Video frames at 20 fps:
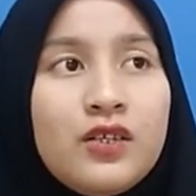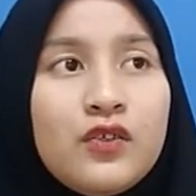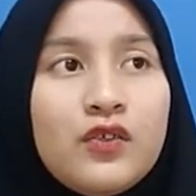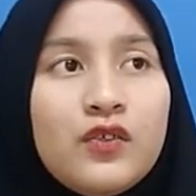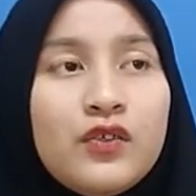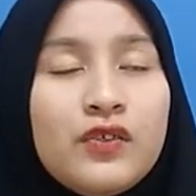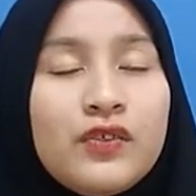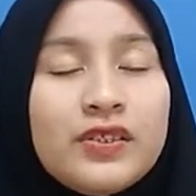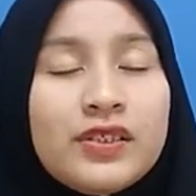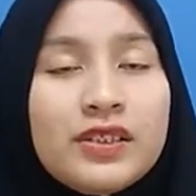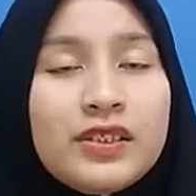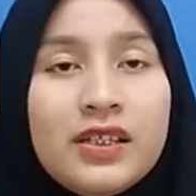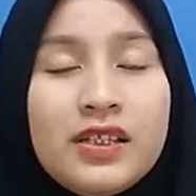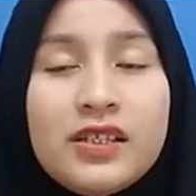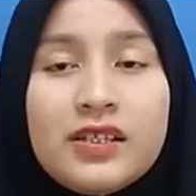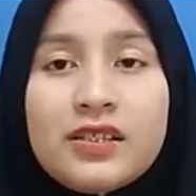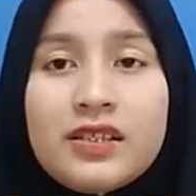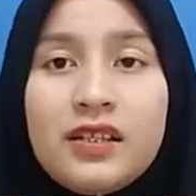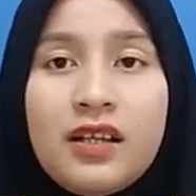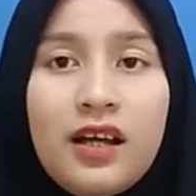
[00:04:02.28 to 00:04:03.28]

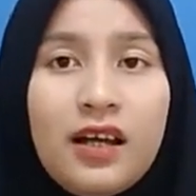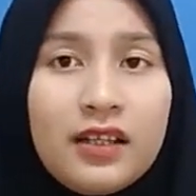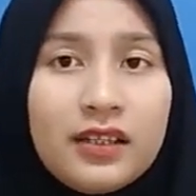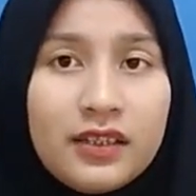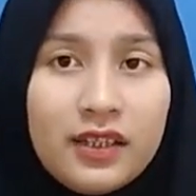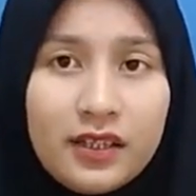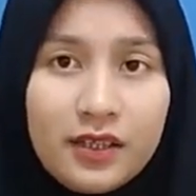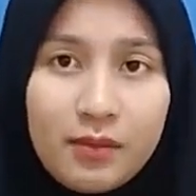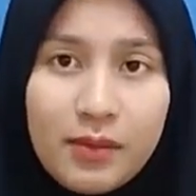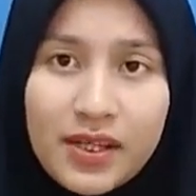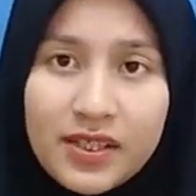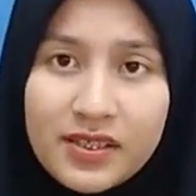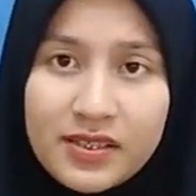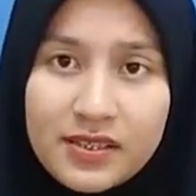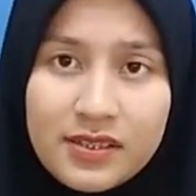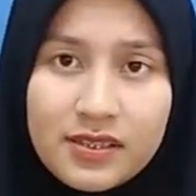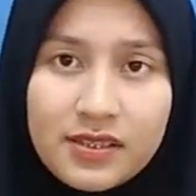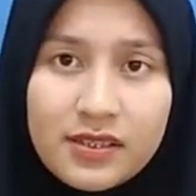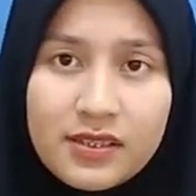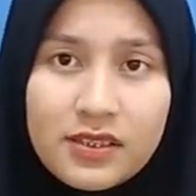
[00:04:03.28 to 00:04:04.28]
University Islam
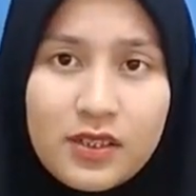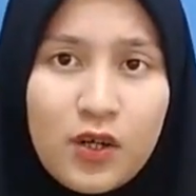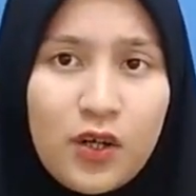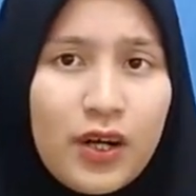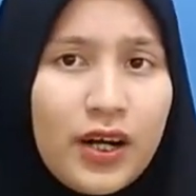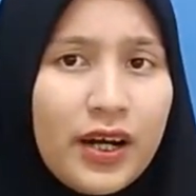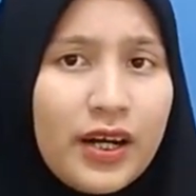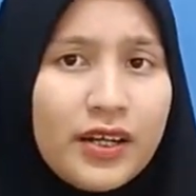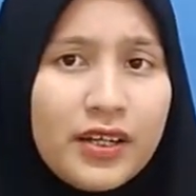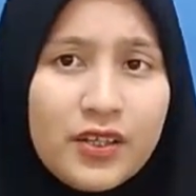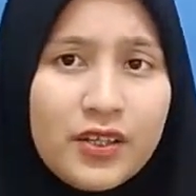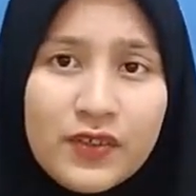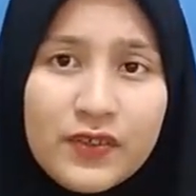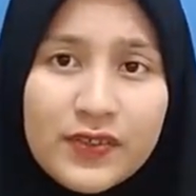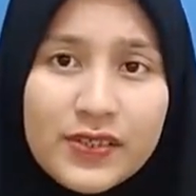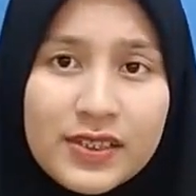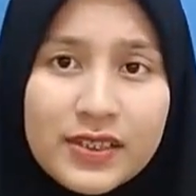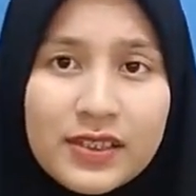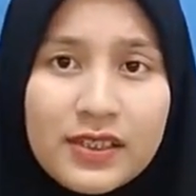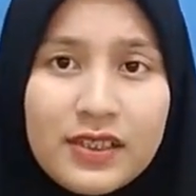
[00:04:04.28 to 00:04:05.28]
Antarabangsa or other
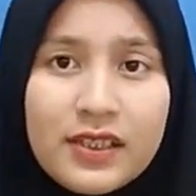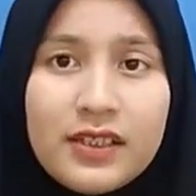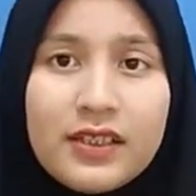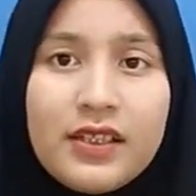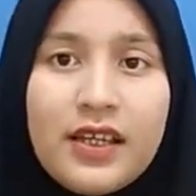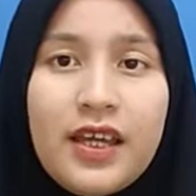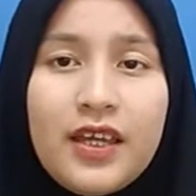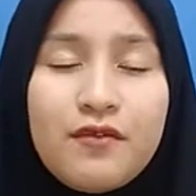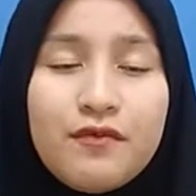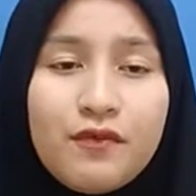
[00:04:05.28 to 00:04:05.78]
university that